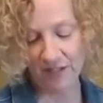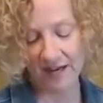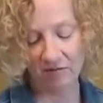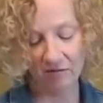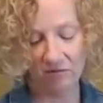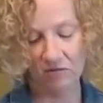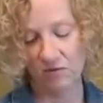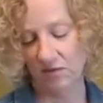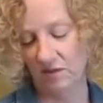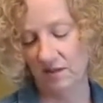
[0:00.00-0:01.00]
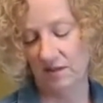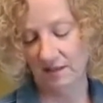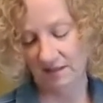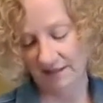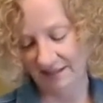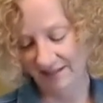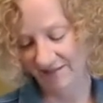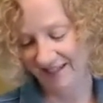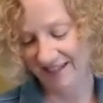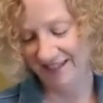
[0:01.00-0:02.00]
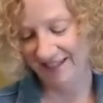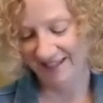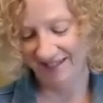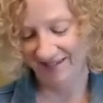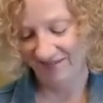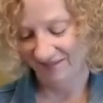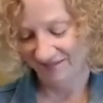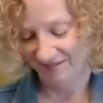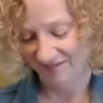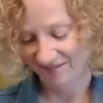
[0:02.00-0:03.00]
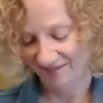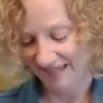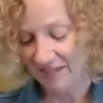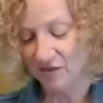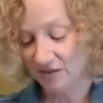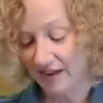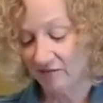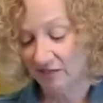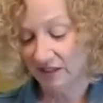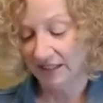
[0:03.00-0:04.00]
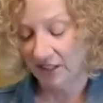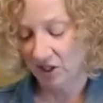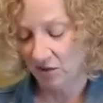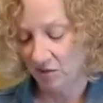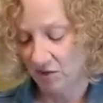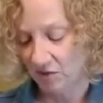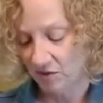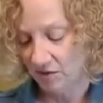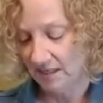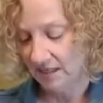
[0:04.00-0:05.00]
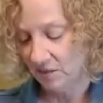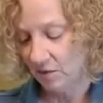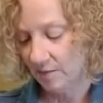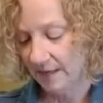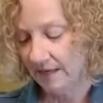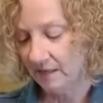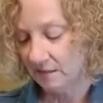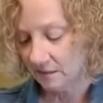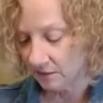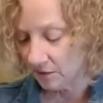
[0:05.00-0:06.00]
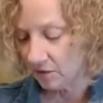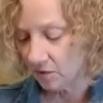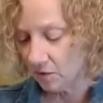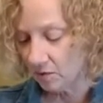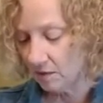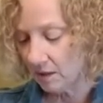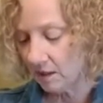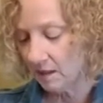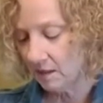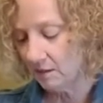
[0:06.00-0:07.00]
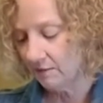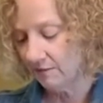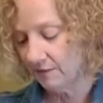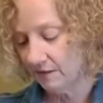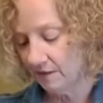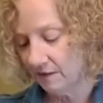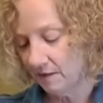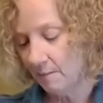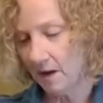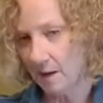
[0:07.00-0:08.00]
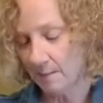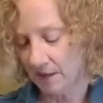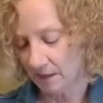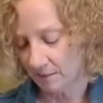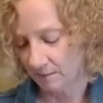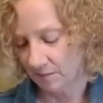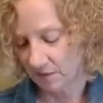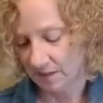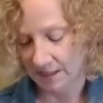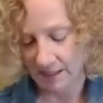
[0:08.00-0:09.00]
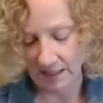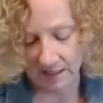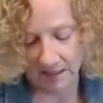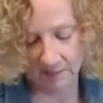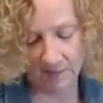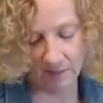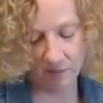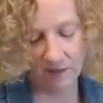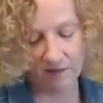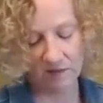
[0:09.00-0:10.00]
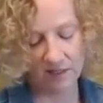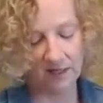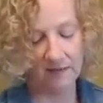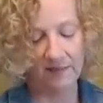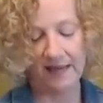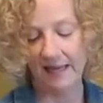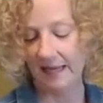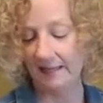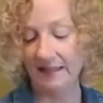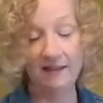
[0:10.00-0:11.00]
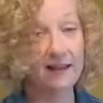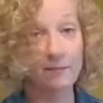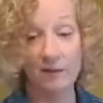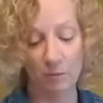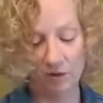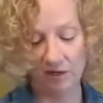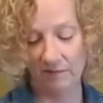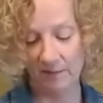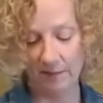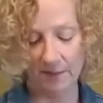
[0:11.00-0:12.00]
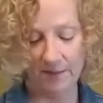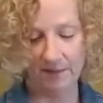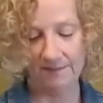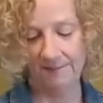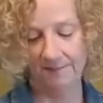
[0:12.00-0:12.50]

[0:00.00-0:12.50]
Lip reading: towel rolls, and we that turned out really cute. So we made a slew of pom-poms. I'm like, what else can I make? And then that memory of my mama